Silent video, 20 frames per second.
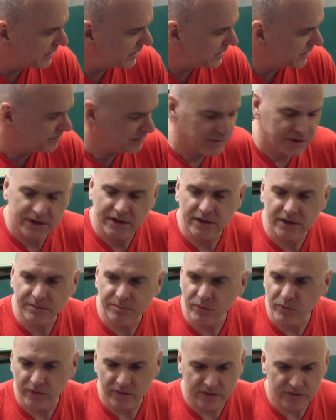completely
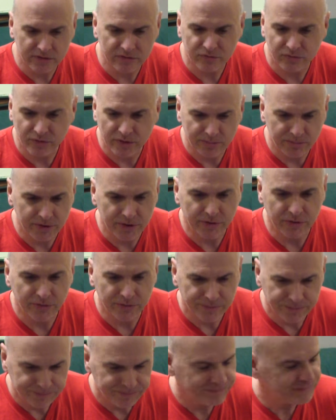pointless rebuild.
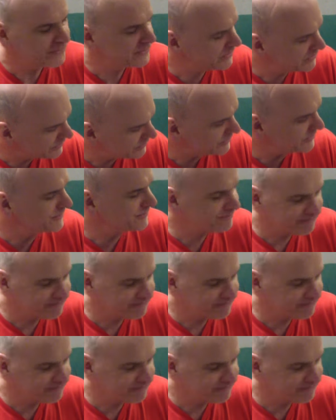So